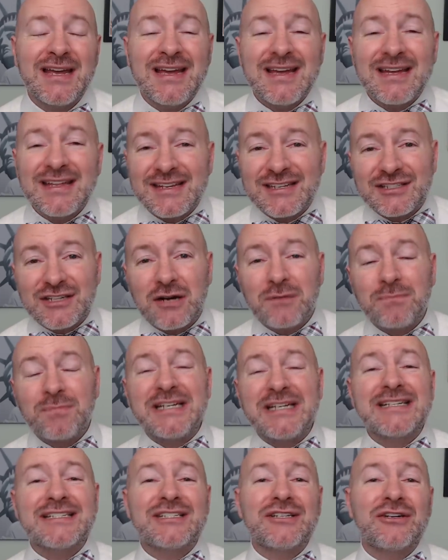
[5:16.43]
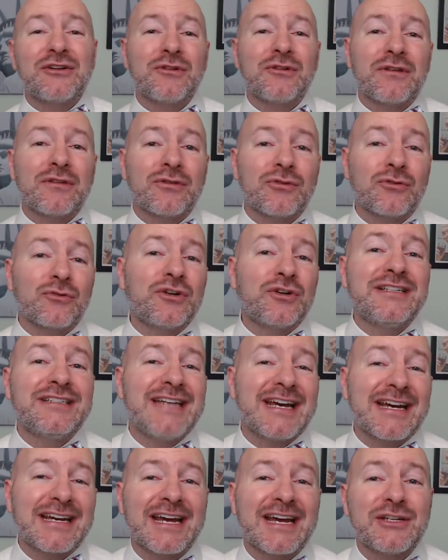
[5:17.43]
This company is nearly three
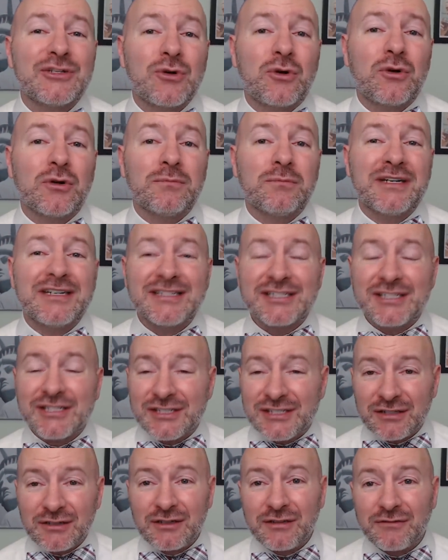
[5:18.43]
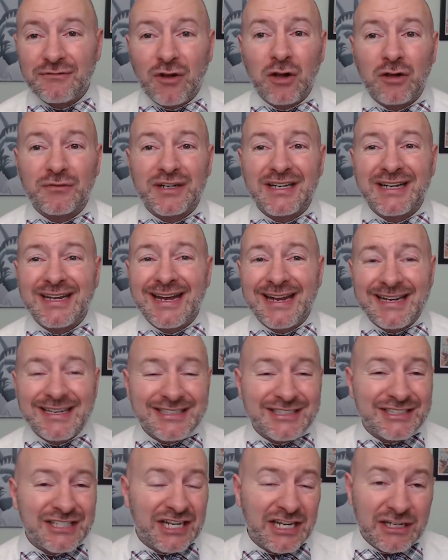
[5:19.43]
decades old, but is still evolving. And
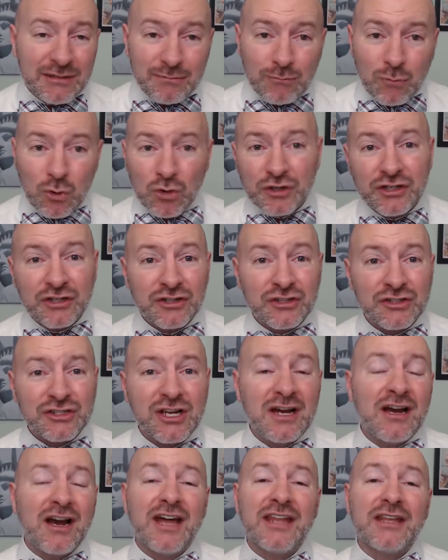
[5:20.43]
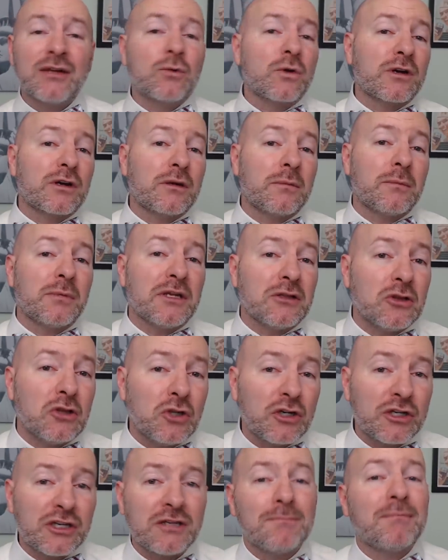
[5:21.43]
in 10 more years, I think we're going to be
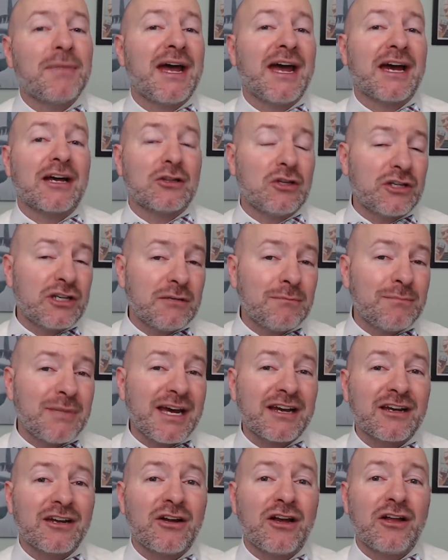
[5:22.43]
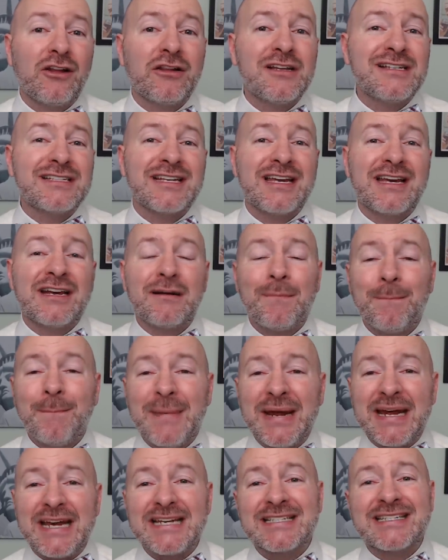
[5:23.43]
looking back, looking back at all of this and
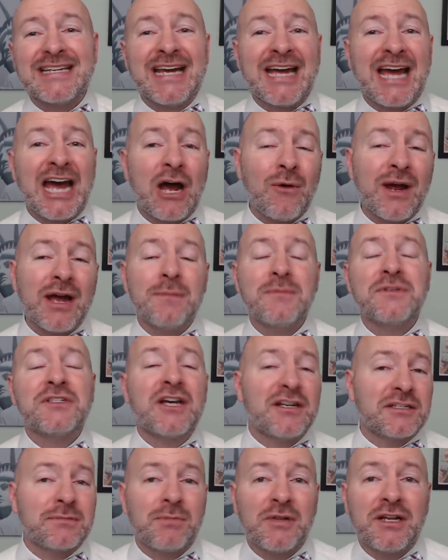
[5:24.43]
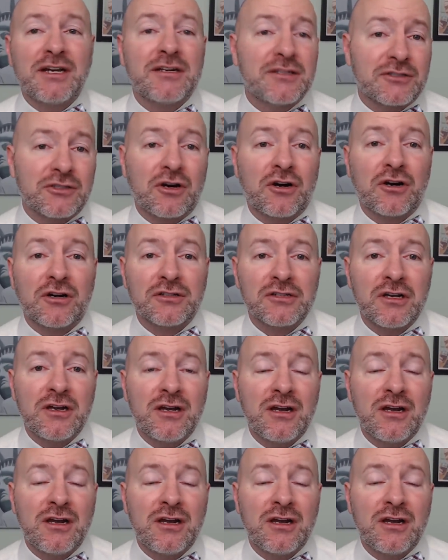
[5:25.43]
amazed at how Amazon has played its cards.